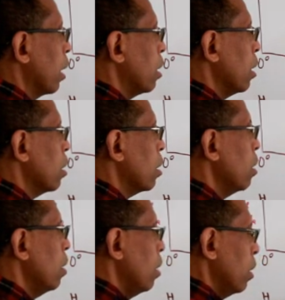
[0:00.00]
that is
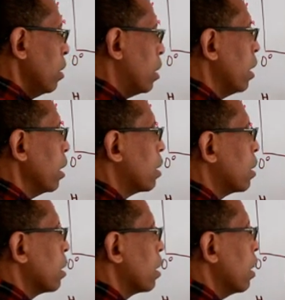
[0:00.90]

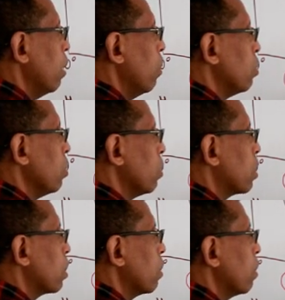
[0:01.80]
6
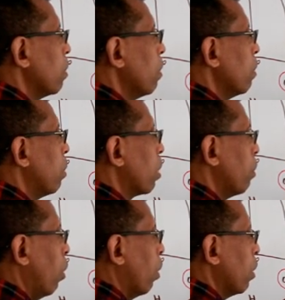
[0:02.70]
kilojoules per
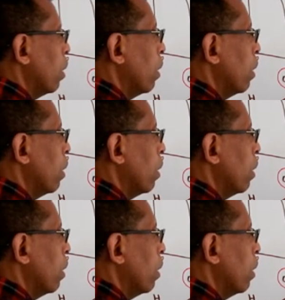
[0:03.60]
mole.